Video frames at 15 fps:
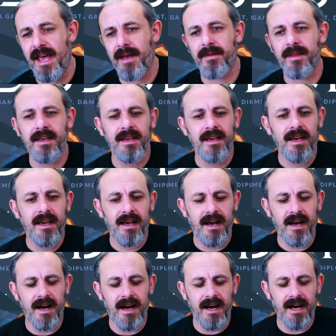it.
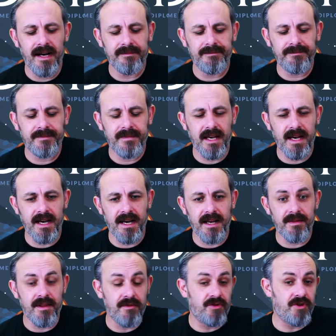
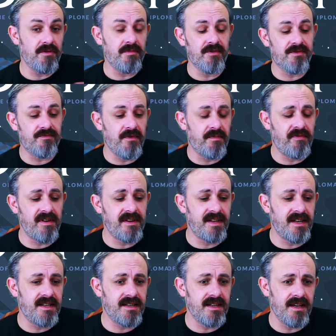No, Dune was
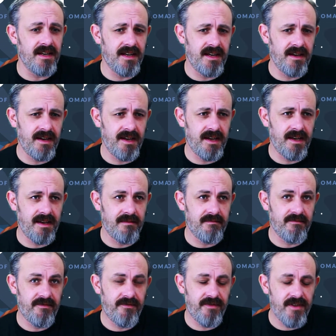reprinted a
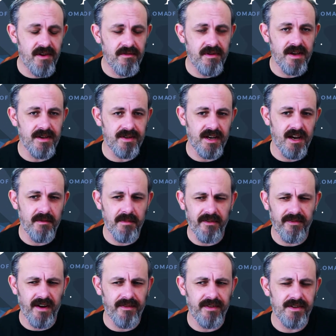few years ago, about
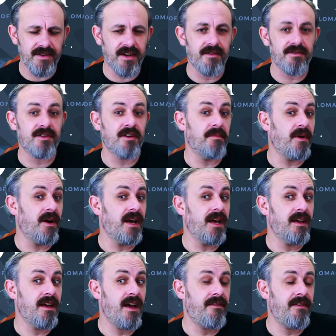5 years ago or so,
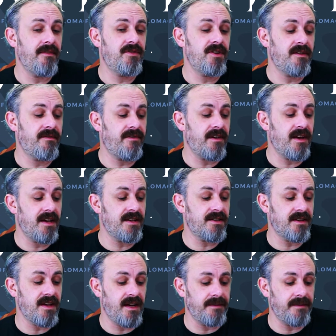by FFG as